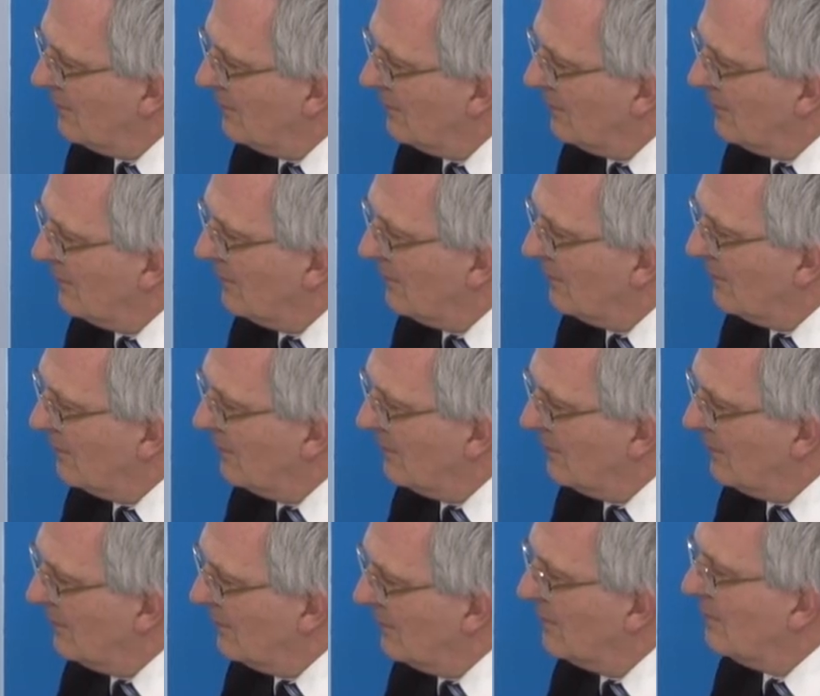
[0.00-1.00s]

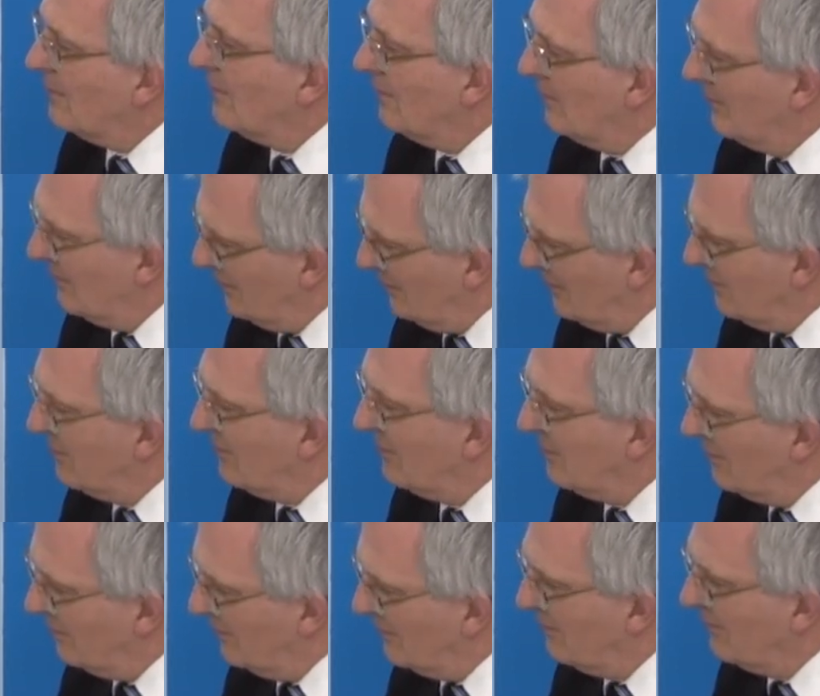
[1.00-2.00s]

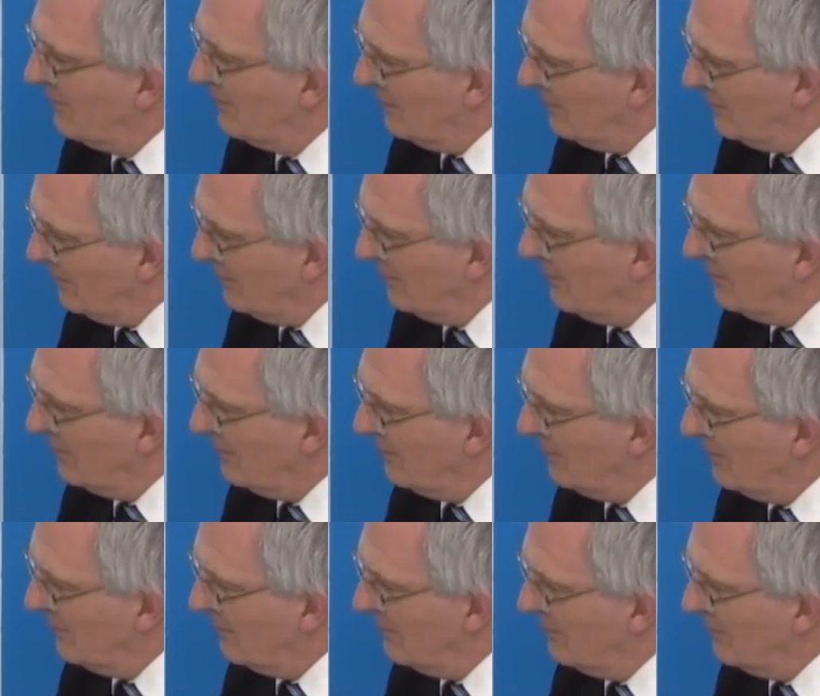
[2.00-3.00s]

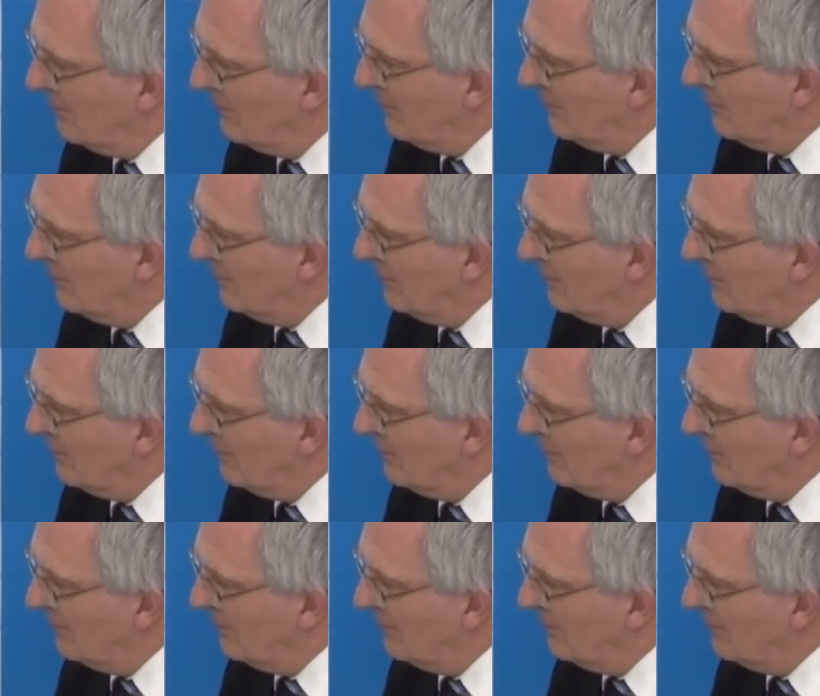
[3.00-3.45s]
(silent)